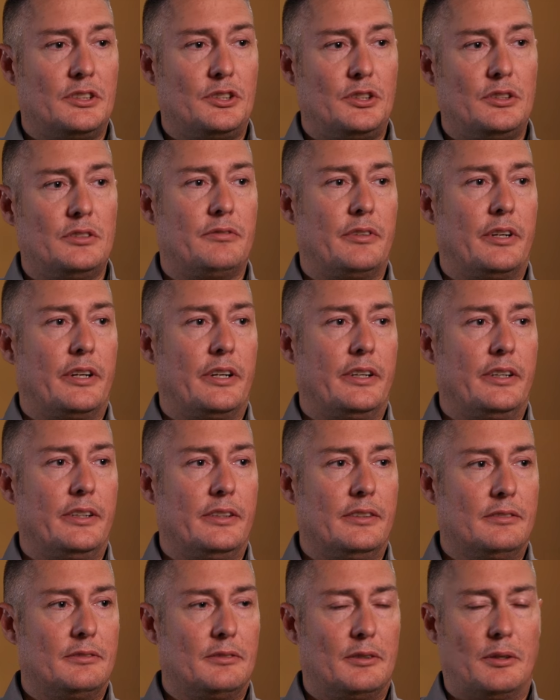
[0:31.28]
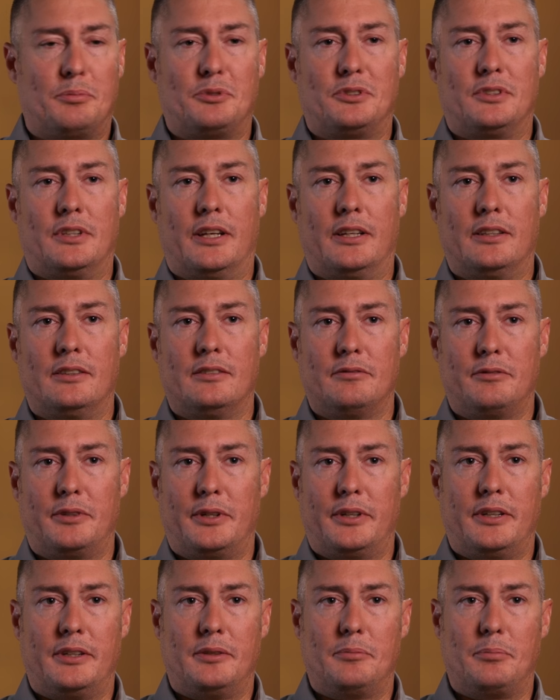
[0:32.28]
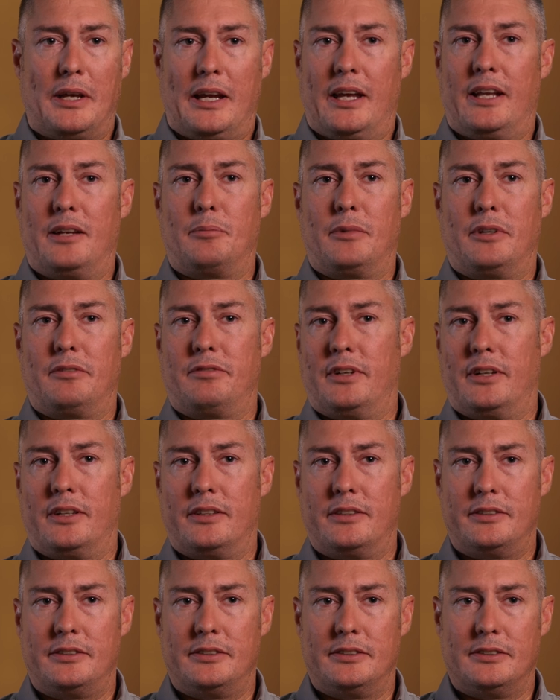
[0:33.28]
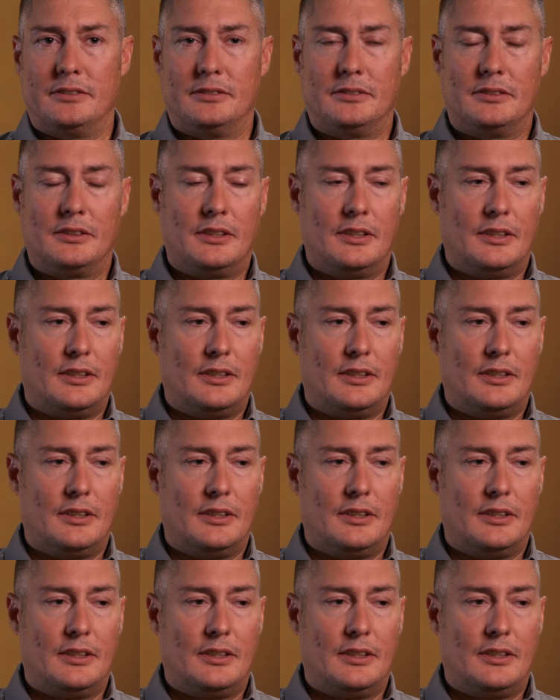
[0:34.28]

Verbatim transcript: She's very upset and very mad at my father, and